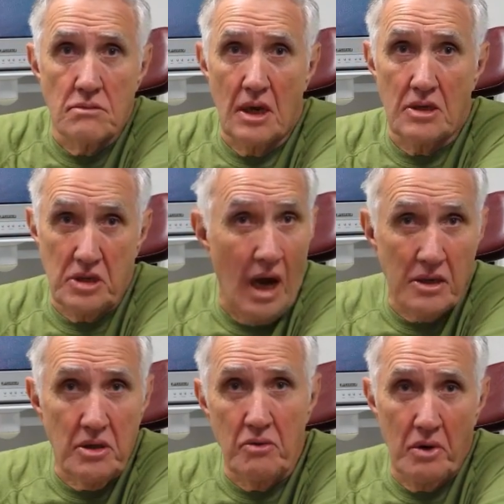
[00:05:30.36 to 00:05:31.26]

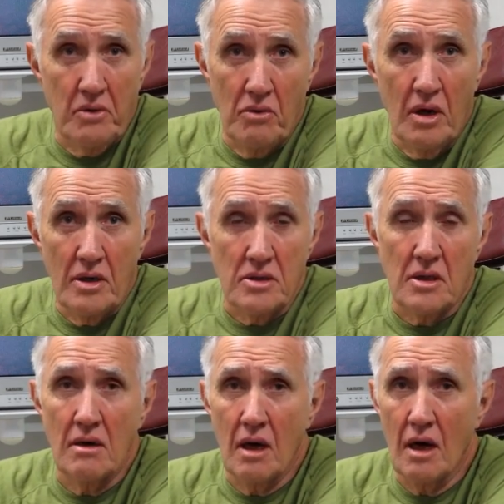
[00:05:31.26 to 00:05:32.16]
exactly what it was.
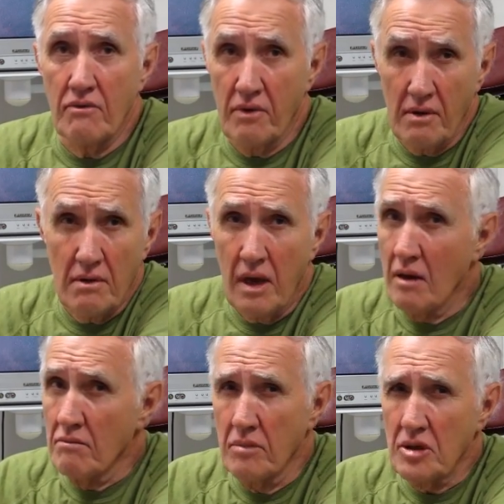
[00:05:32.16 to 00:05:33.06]
I've
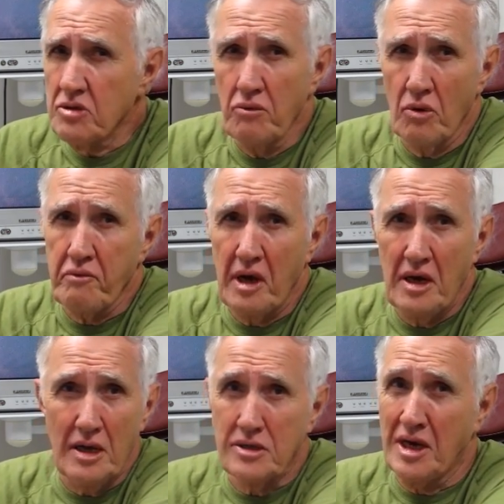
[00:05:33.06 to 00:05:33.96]
had much more
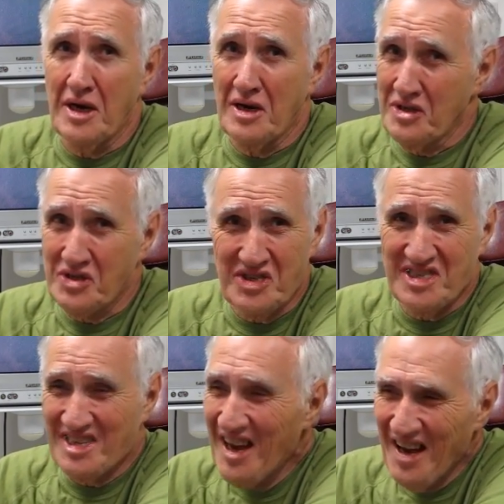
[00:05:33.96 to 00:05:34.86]
pain at
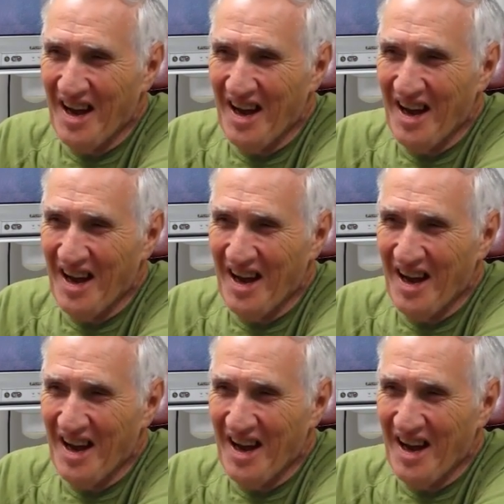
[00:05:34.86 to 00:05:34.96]
dentists.